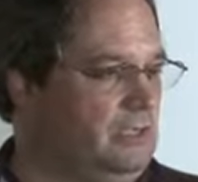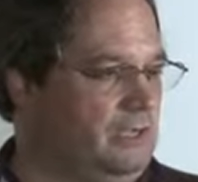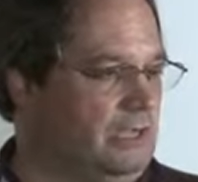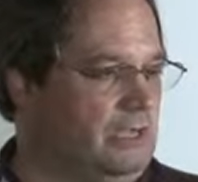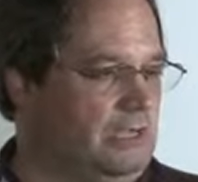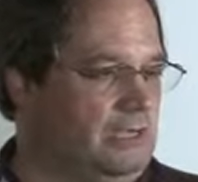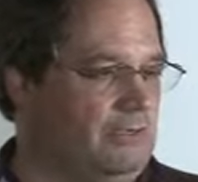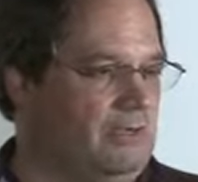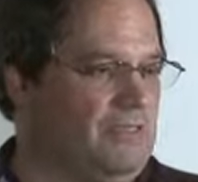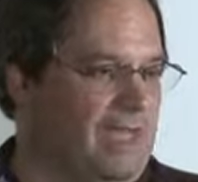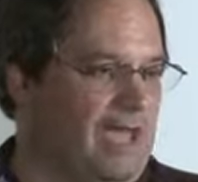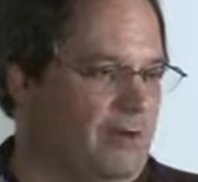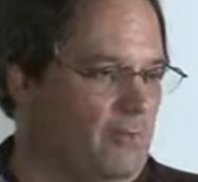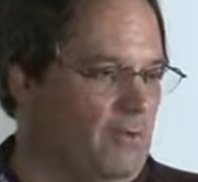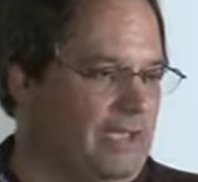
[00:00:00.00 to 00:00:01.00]
And
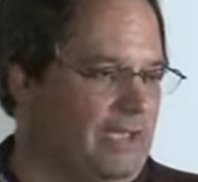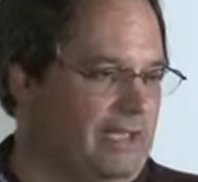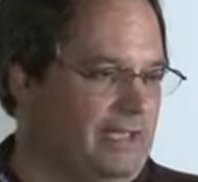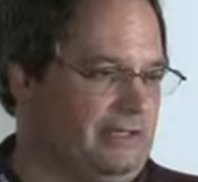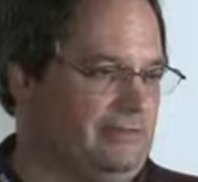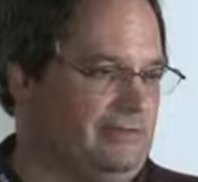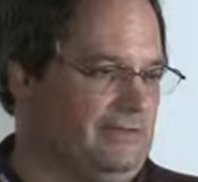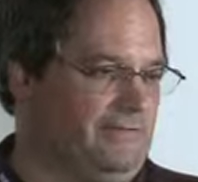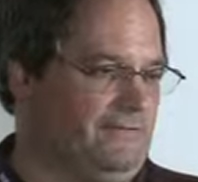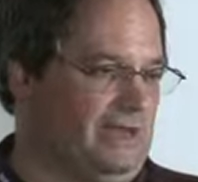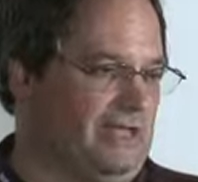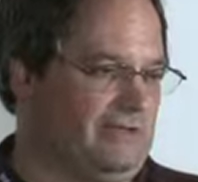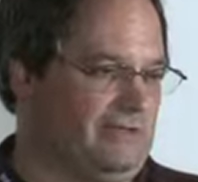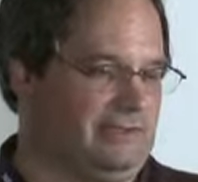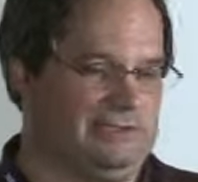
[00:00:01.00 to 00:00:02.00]
that way, if
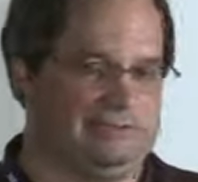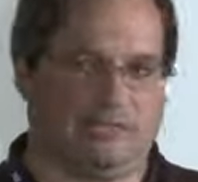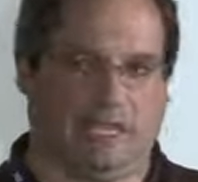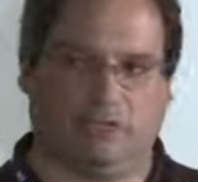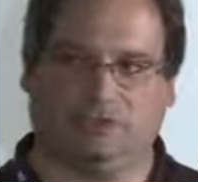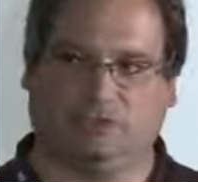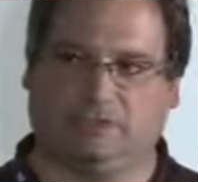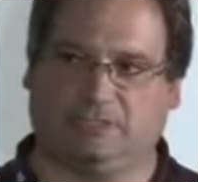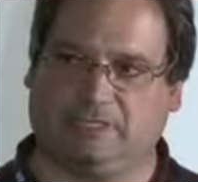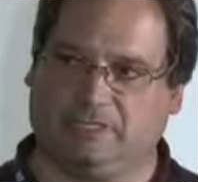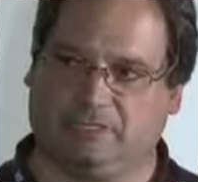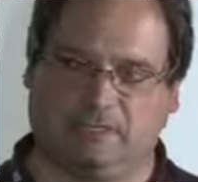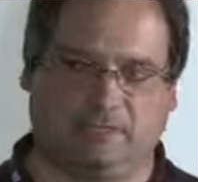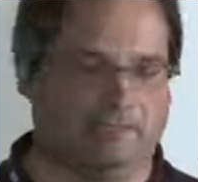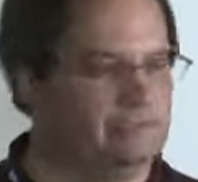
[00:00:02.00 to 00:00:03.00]
nothing is actually
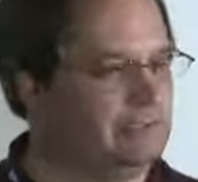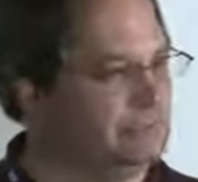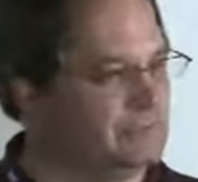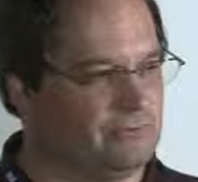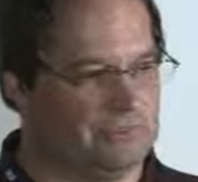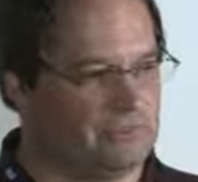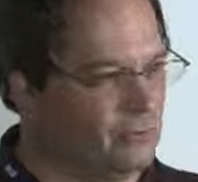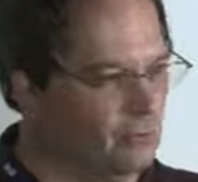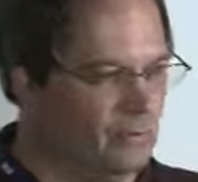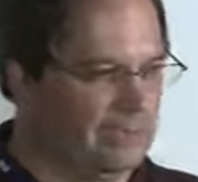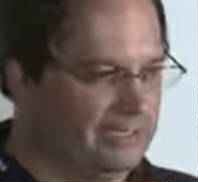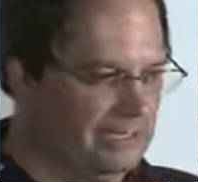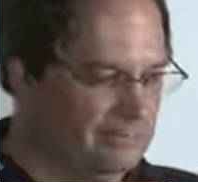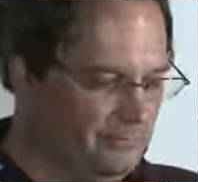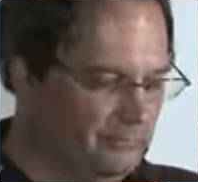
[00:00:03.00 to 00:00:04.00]
sent in, it's going to
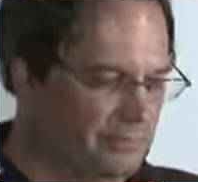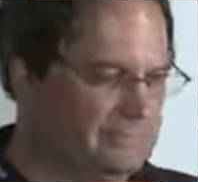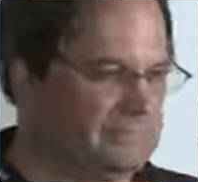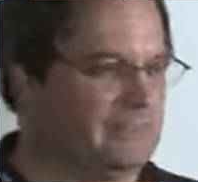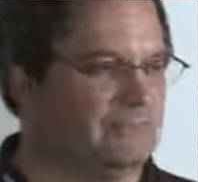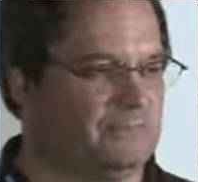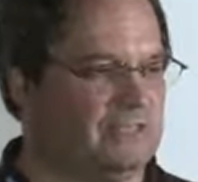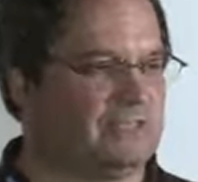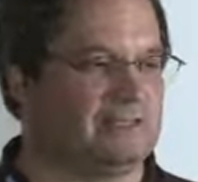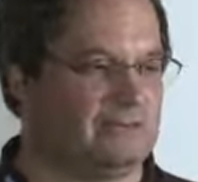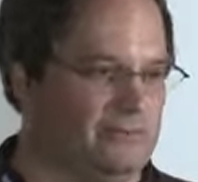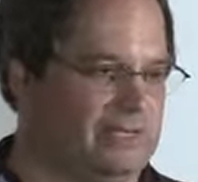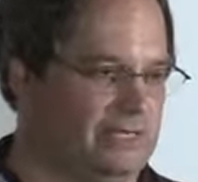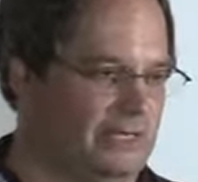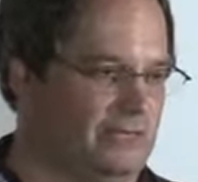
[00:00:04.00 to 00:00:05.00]
wind up with something that
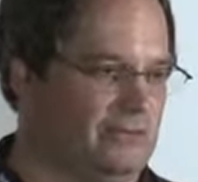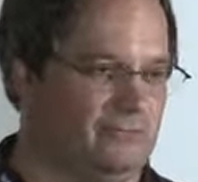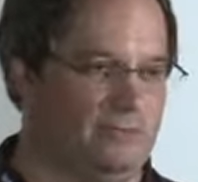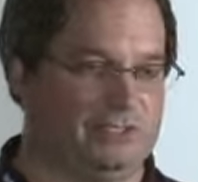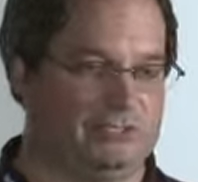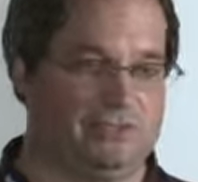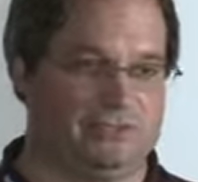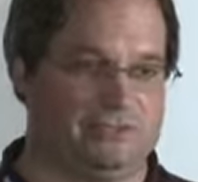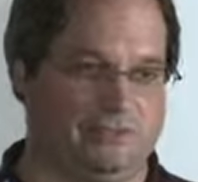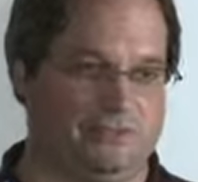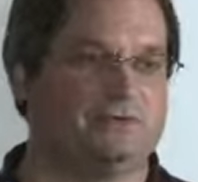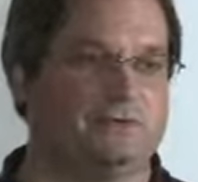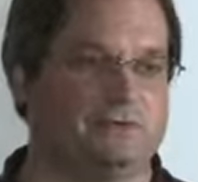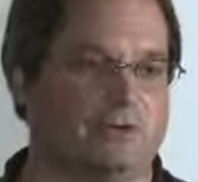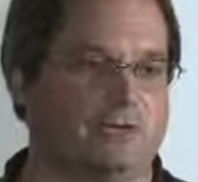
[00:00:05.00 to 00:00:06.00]
we know what to search
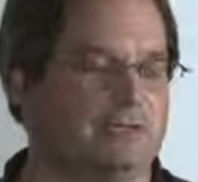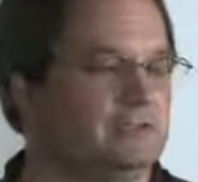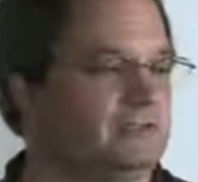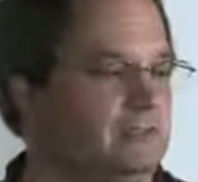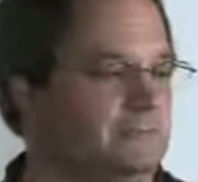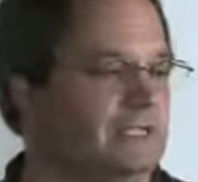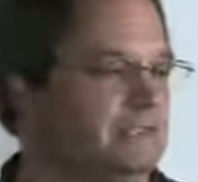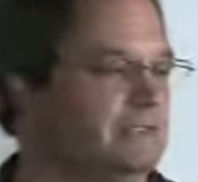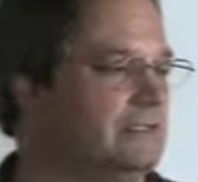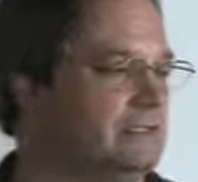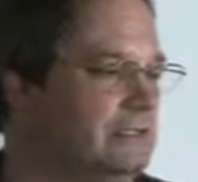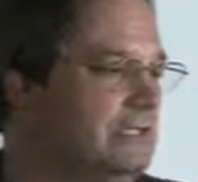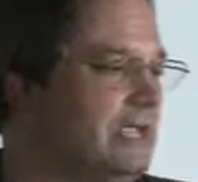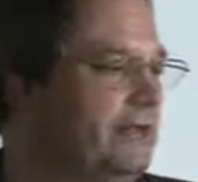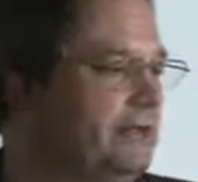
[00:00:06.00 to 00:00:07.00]
for to
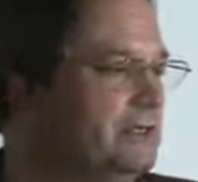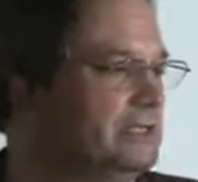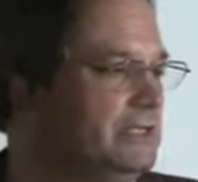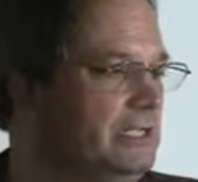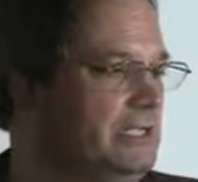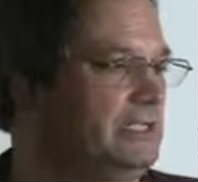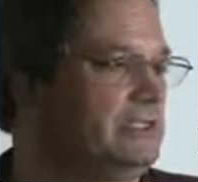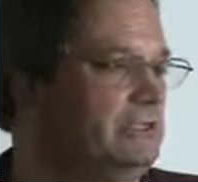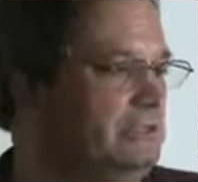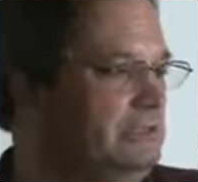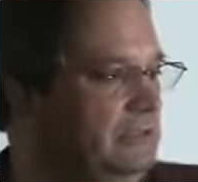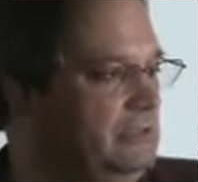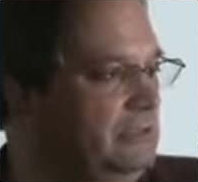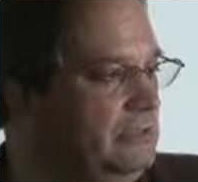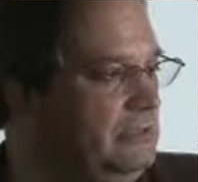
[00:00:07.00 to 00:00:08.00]
basically guarantee
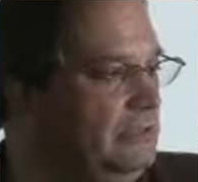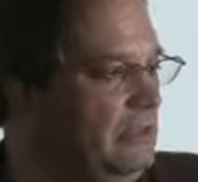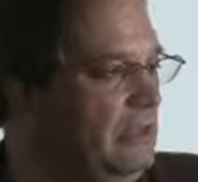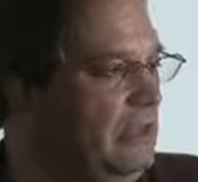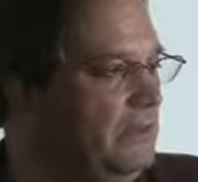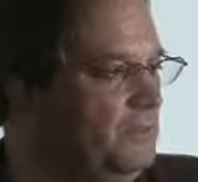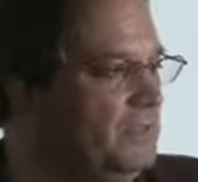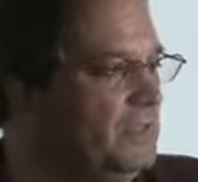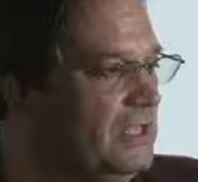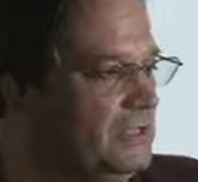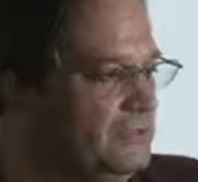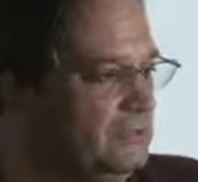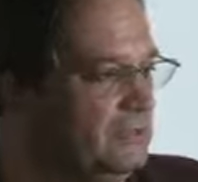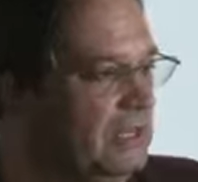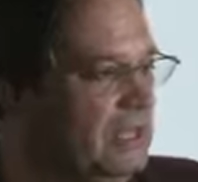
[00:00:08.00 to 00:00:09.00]
that
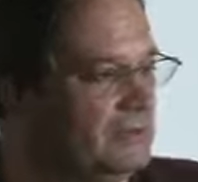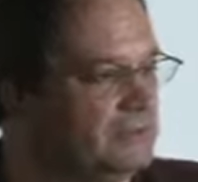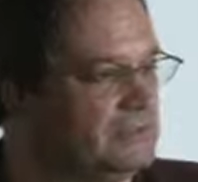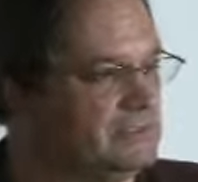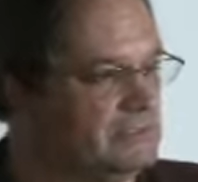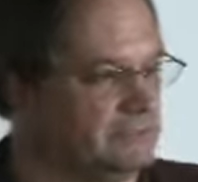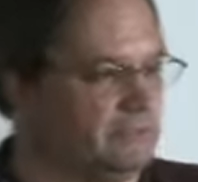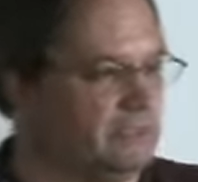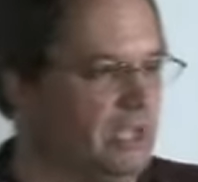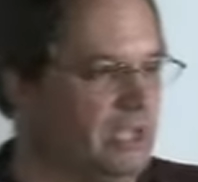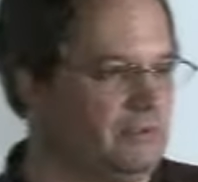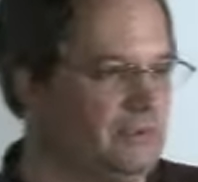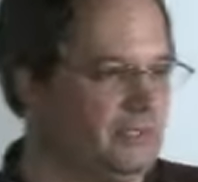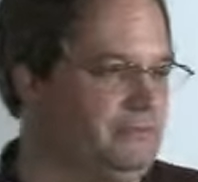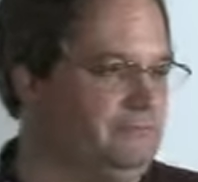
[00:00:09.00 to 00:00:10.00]
you're allowed to see the
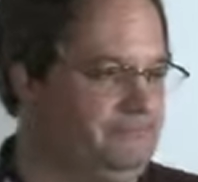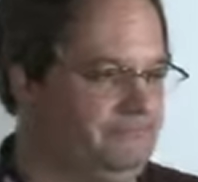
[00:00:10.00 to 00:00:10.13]
document.